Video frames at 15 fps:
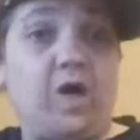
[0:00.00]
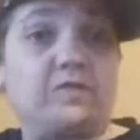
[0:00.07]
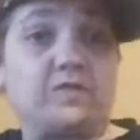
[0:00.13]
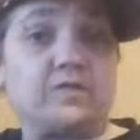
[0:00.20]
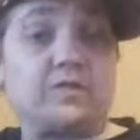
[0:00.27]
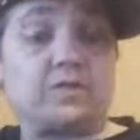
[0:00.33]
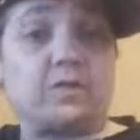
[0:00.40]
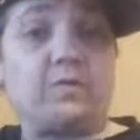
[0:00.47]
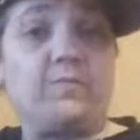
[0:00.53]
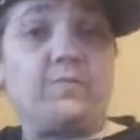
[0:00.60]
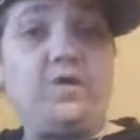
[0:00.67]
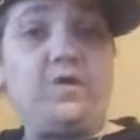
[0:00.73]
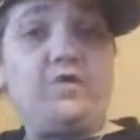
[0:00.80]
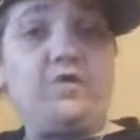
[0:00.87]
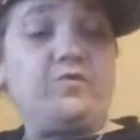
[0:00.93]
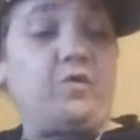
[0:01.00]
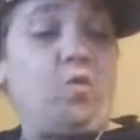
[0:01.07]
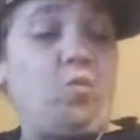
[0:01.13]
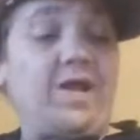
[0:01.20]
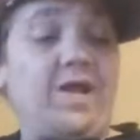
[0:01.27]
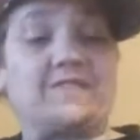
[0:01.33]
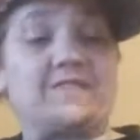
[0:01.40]
So, you know, why
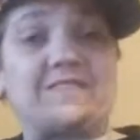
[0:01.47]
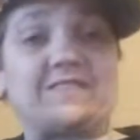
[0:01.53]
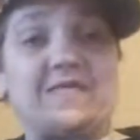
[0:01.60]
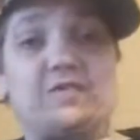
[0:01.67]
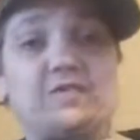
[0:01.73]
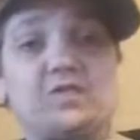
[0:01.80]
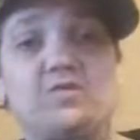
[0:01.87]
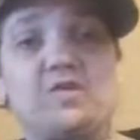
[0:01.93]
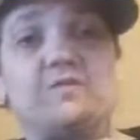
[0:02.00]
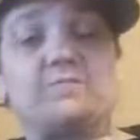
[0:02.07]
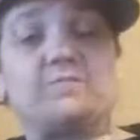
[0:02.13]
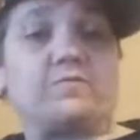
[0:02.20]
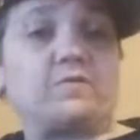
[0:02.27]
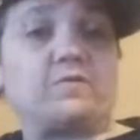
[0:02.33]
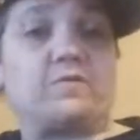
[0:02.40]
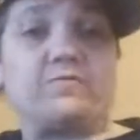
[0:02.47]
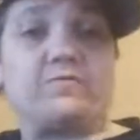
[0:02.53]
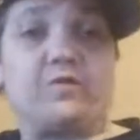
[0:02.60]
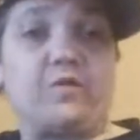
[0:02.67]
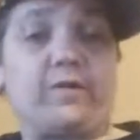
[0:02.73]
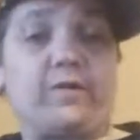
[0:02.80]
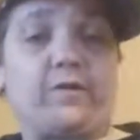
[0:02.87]
not sell it to you guys for you know
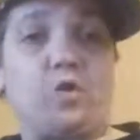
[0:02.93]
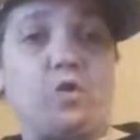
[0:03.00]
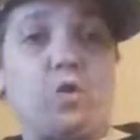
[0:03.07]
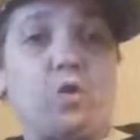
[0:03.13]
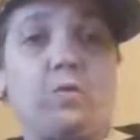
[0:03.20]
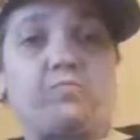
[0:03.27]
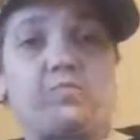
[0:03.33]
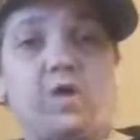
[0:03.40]
at a lower price?